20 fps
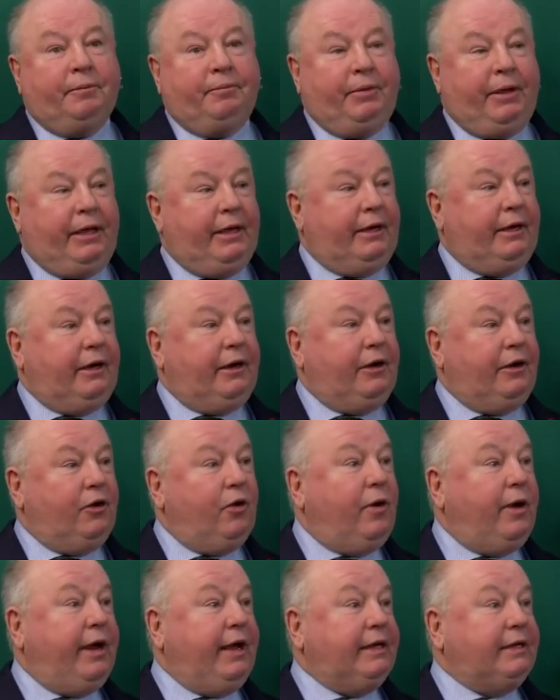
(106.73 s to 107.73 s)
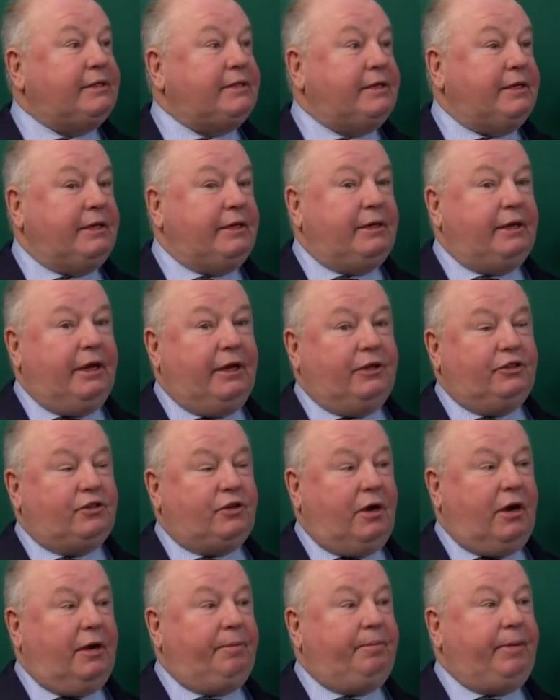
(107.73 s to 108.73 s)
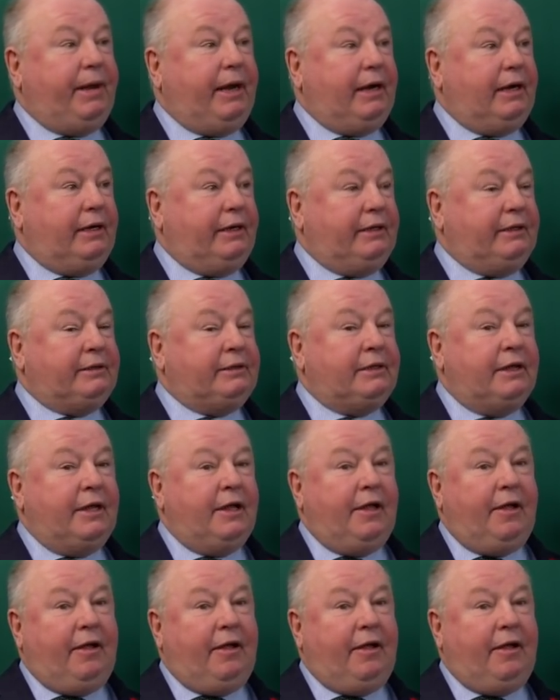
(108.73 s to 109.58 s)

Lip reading: being an annoyance and drawing penalties.